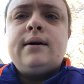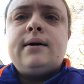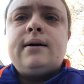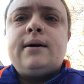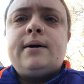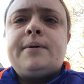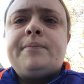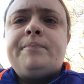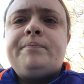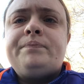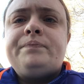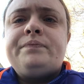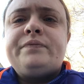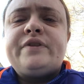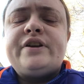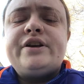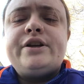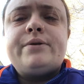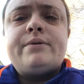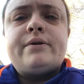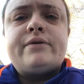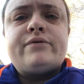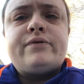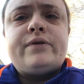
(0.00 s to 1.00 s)
Um, they
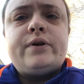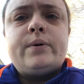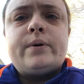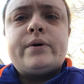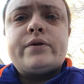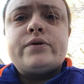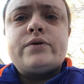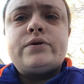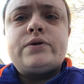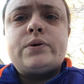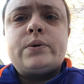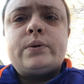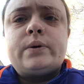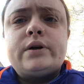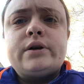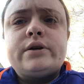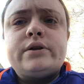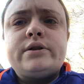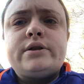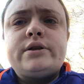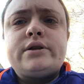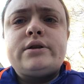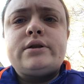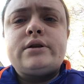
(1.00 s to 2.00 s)
do have a few other
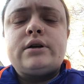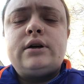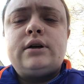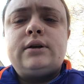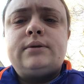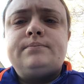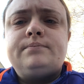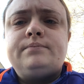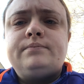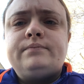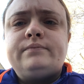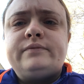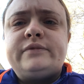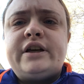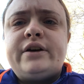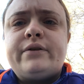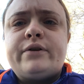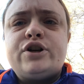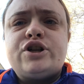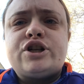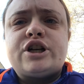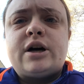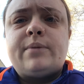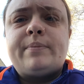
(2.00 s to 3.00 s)
stores um, that you
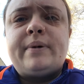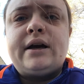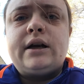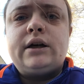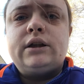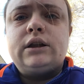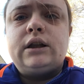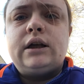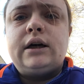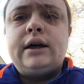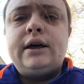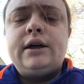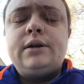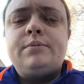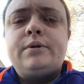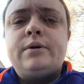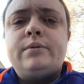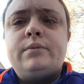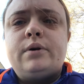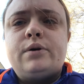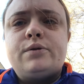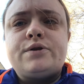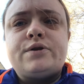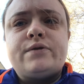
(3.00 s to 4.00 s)
can shop at online, but
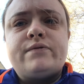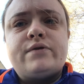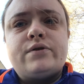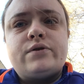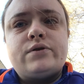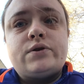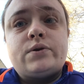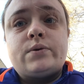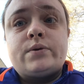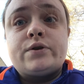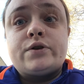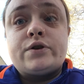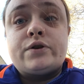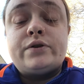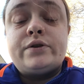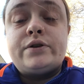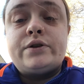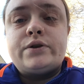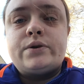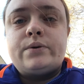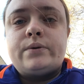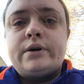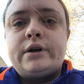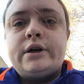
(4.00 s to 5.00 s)
most of their stores are
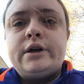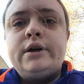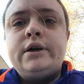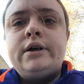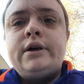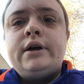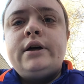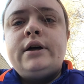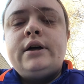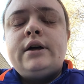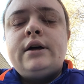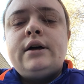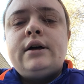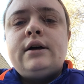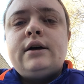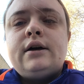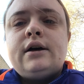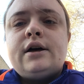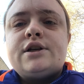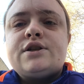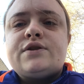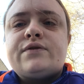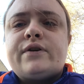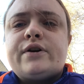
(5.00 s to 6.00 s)
in-store,
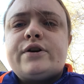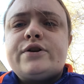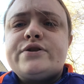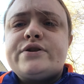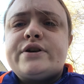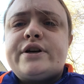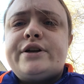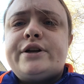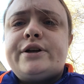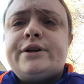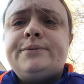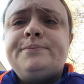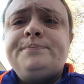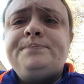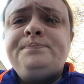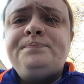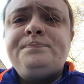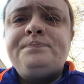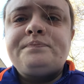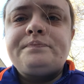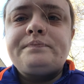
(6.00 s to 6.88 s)
as far as I know.